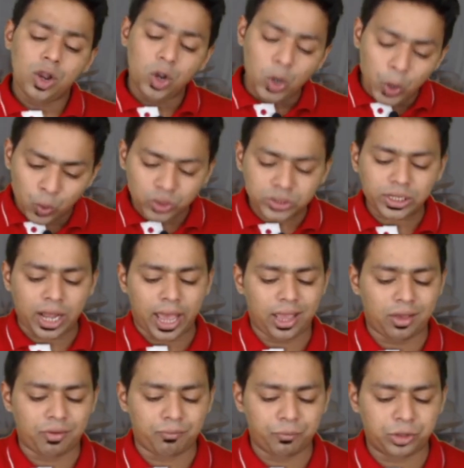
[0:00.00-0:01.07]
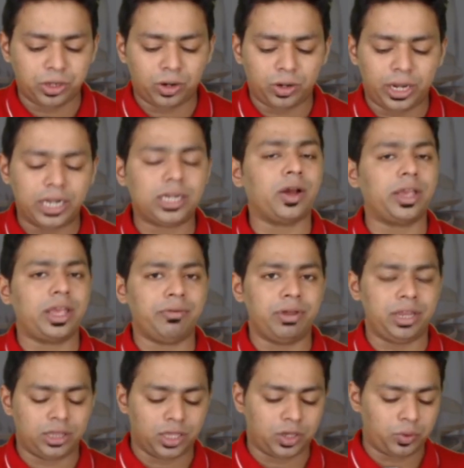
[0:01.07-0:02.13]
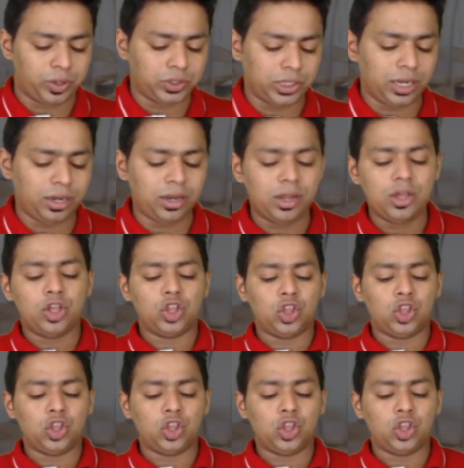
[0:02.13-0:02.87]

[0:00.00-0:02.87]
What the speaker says: Looks like with the data given in the question,